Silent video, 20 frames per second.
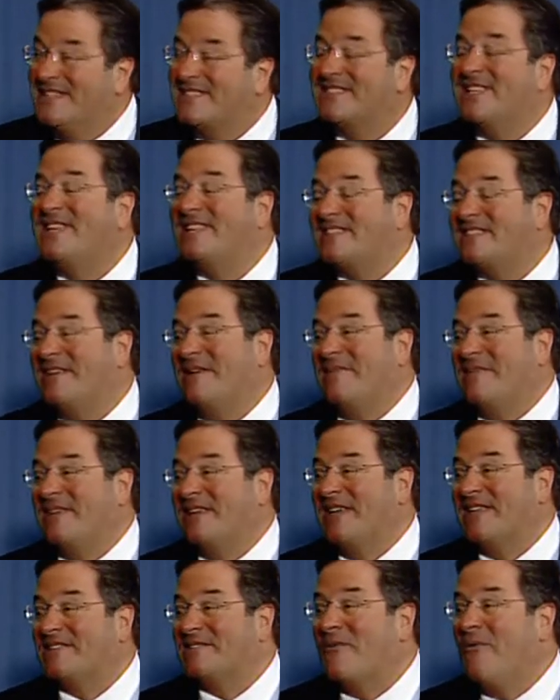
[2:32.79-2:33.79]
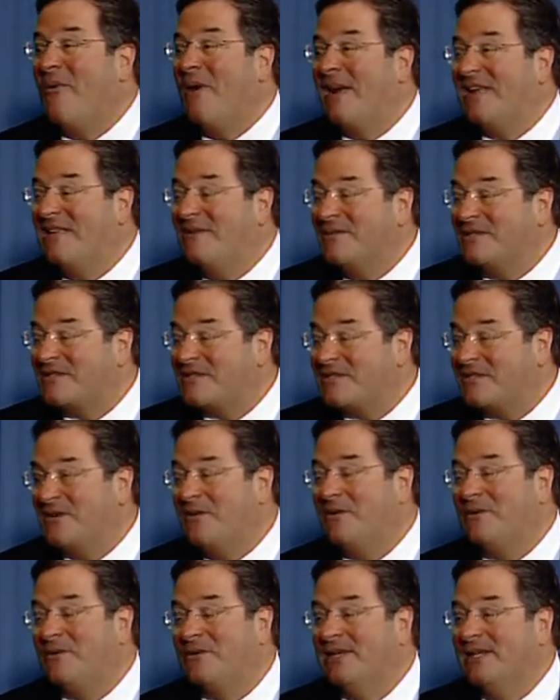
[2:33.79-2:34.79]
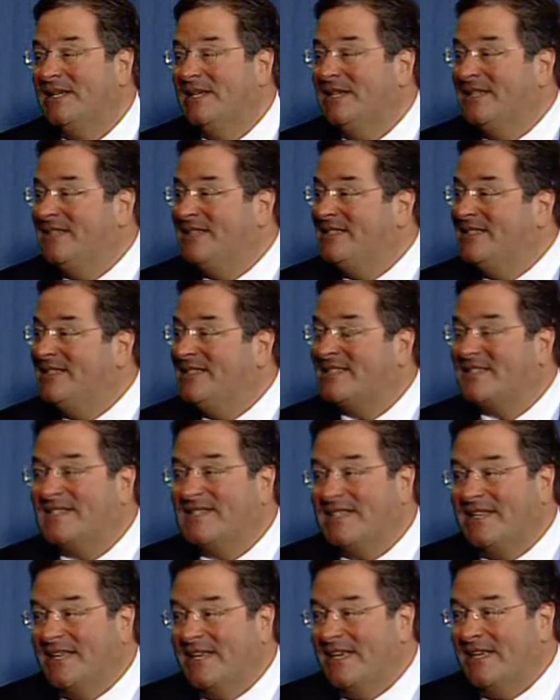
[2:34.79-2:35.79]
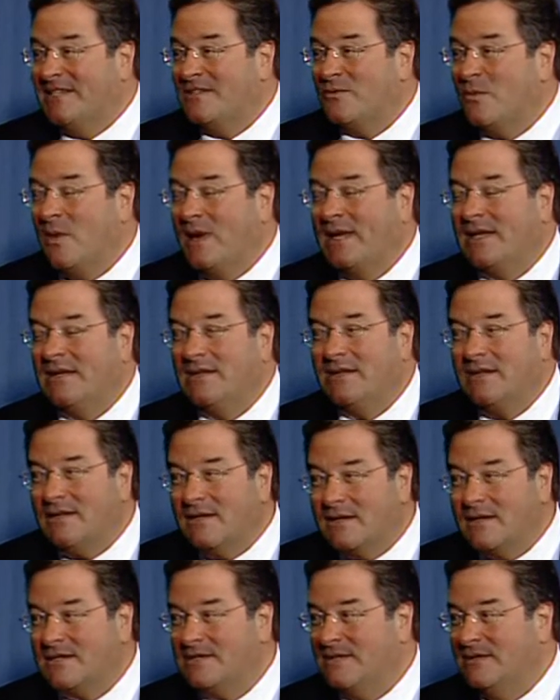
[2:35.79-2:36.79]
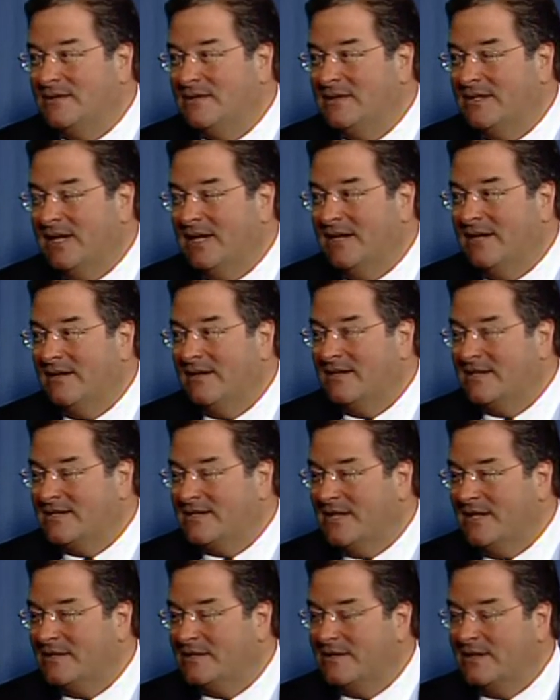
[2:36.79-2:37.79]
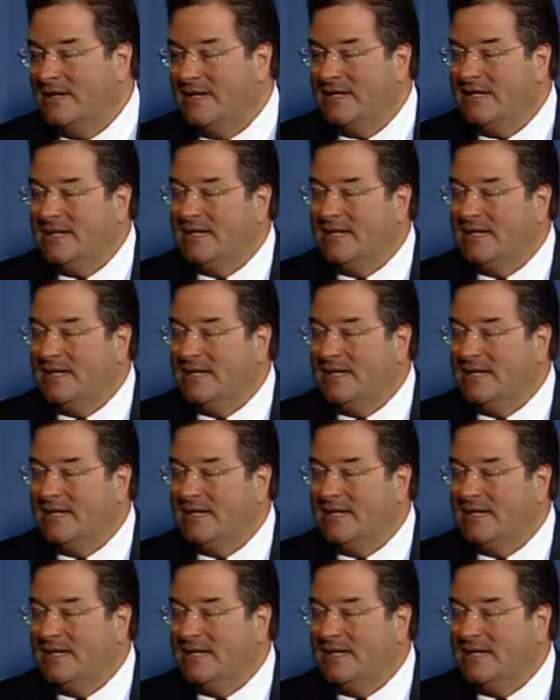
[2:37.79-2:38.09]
Say something as to why he was so disengaged, why he looked so tired, etc.